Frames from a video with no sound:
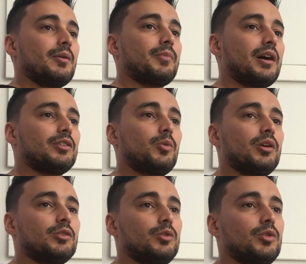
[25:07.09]
but I don't
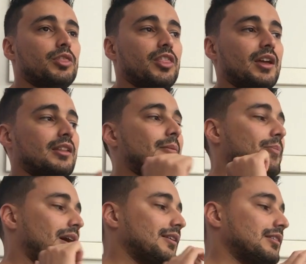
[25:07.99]
want to think in the
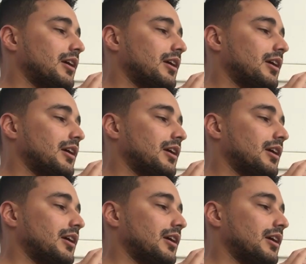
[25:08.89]
past